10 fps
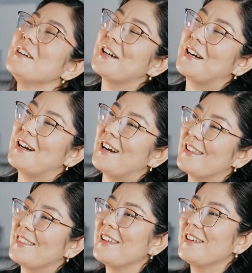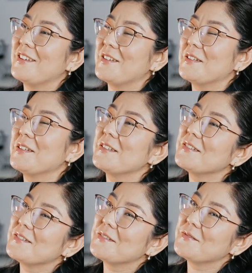I think
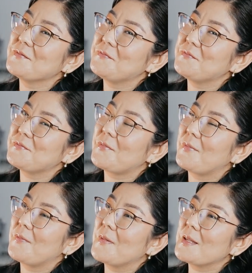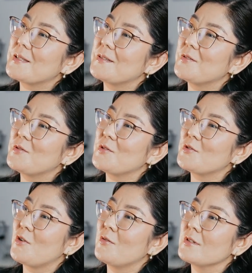the
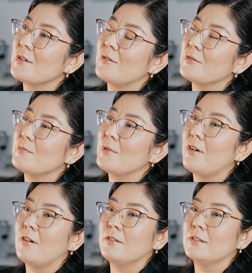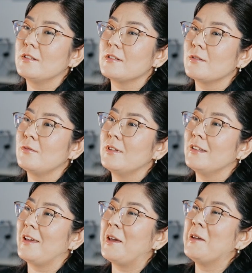show is going to be called Squid
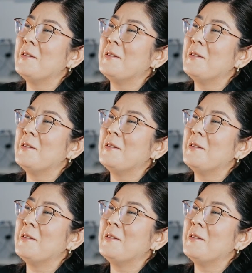Game.